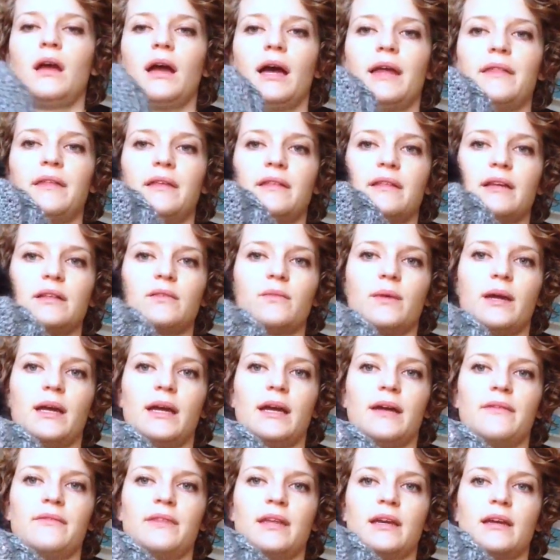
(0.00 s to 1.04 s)
I think that's why I
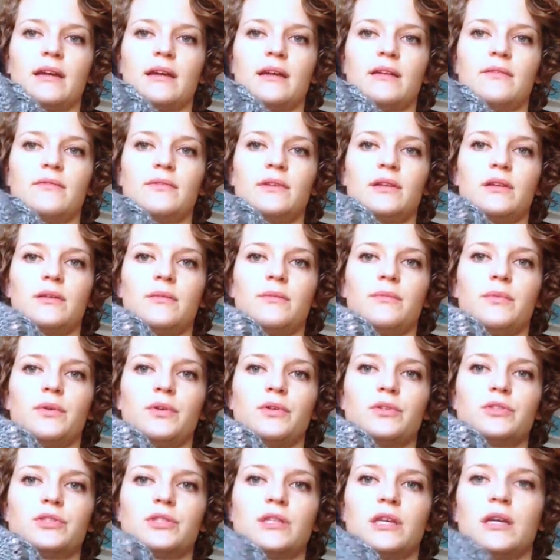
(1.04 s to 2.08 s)
have that kind of little
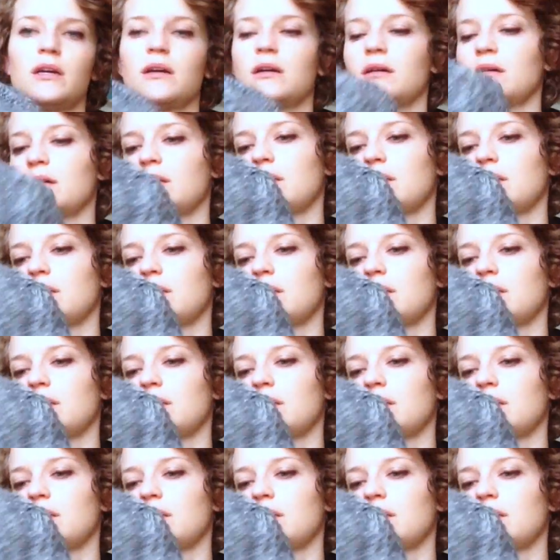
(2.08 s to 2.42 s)
bulge there.